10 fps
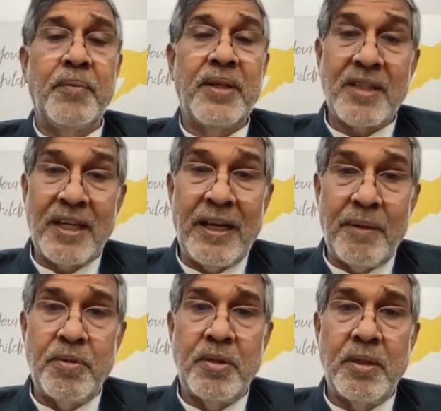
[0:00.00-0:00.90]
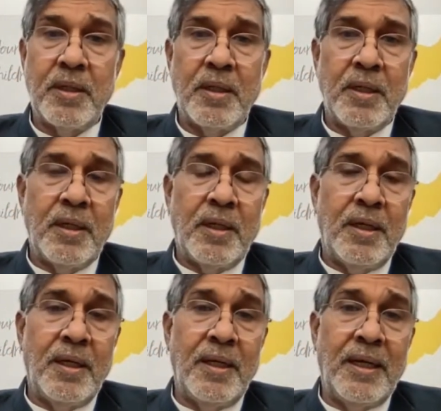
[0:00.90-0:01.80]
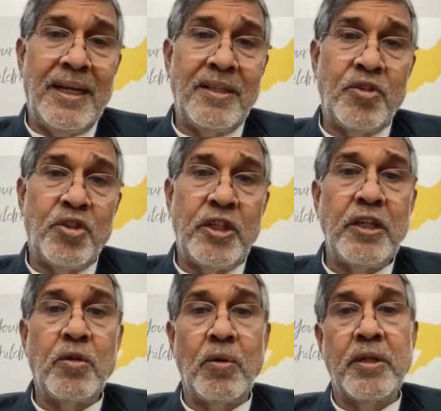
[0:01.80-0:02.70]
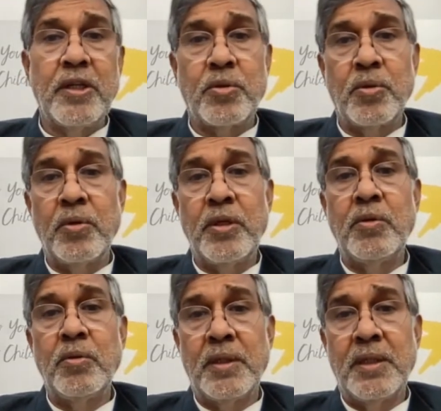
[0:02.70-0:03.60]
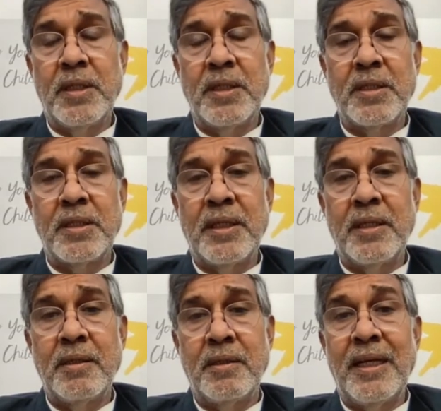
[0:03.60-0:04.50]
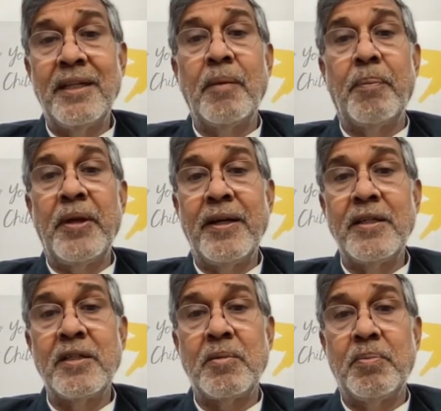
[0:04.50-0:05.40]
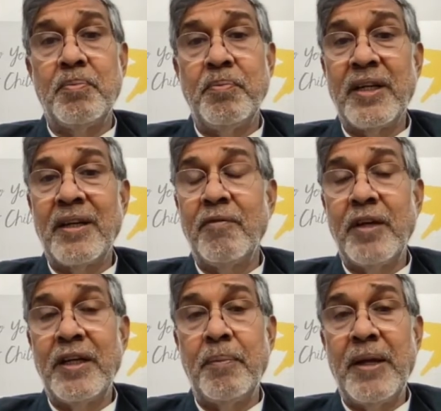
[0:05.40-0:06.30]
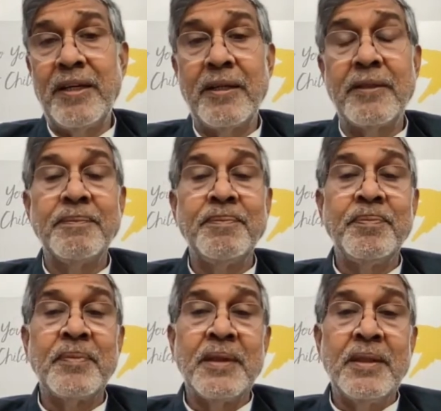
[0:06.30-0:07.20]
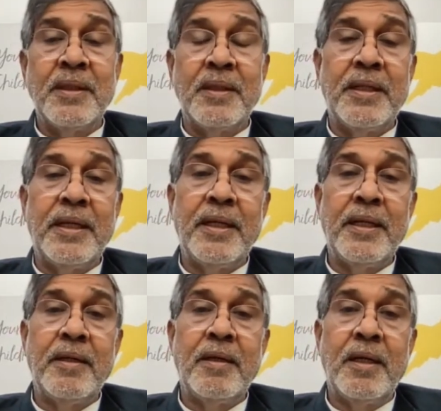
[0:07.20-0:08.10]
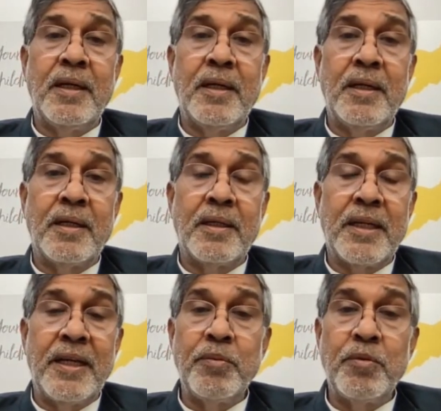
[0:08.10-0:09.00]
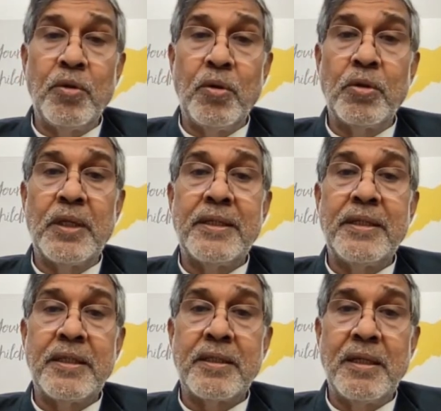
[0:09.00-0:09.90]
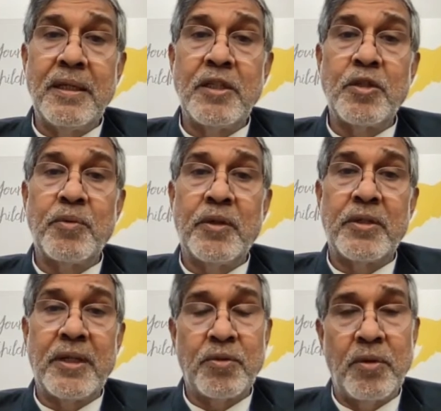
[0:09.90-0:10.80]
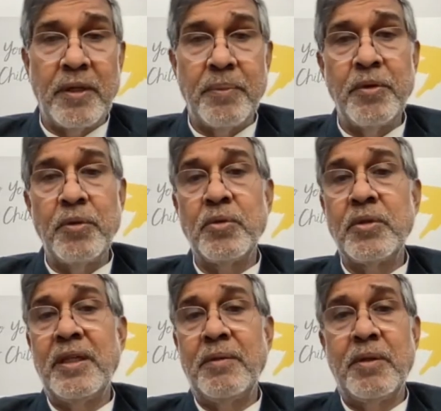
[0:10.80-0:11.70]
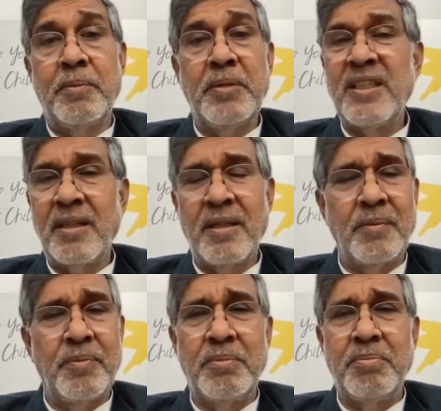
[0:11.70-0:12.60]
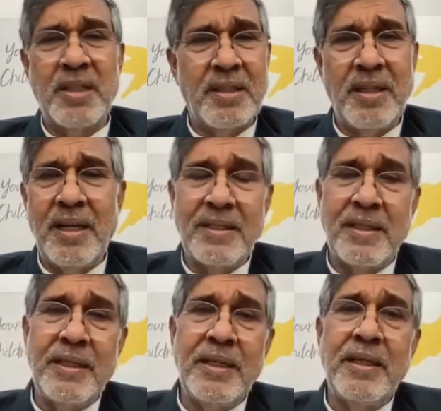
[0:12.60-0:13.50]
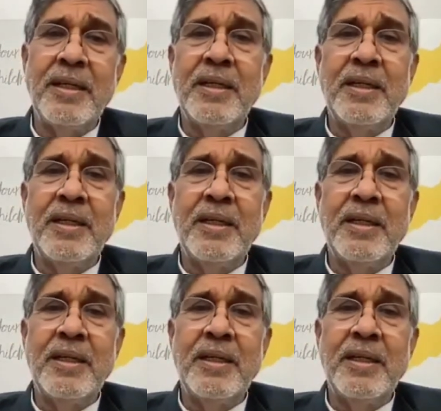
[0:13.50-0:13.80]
escaped, and she told the story to others, and then the parents became very panicked. They came to know that these girls were sexually abused, they were beaten up mercilessly,